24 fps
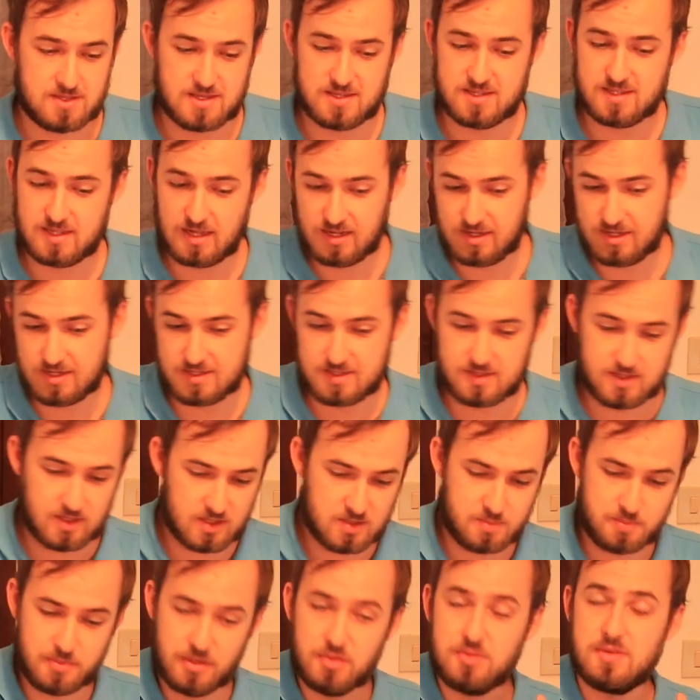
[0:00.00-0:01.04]
and suddenly
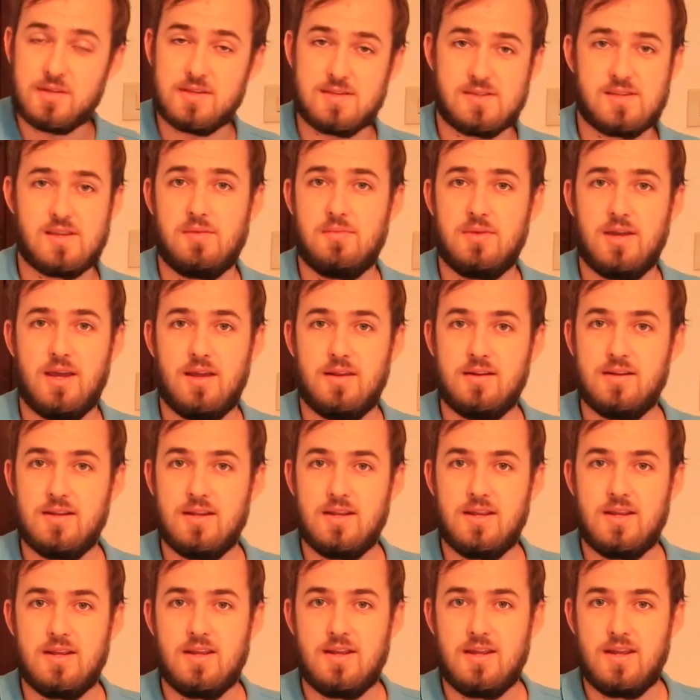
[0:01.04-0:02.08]
6 buildings come out
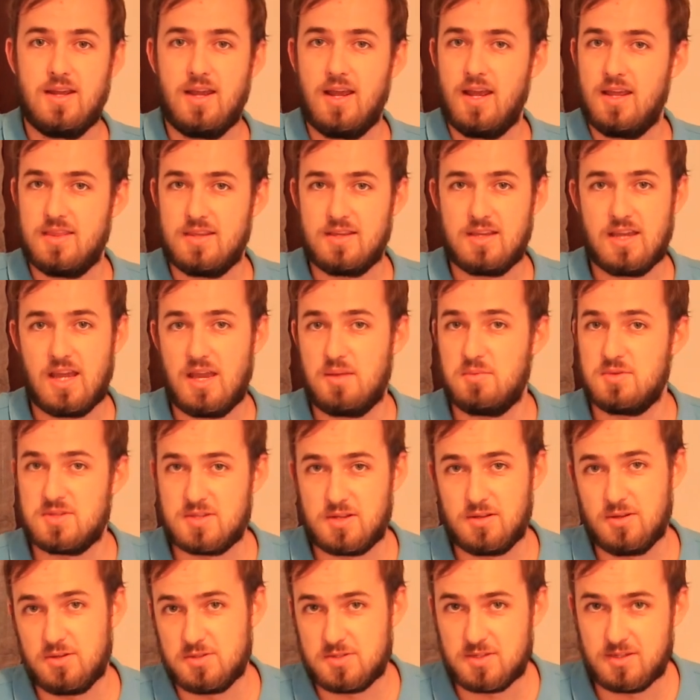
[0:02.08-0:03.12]
and the game is
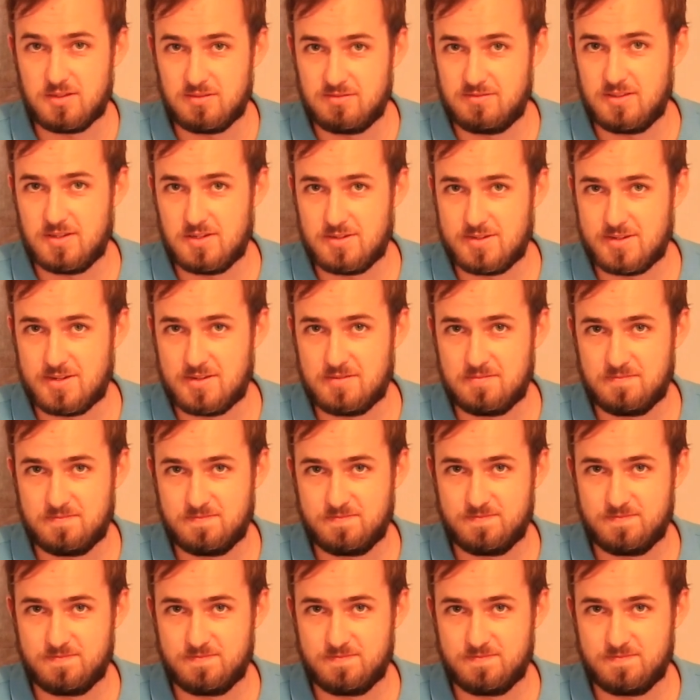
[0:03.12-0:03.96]
closer to finishing.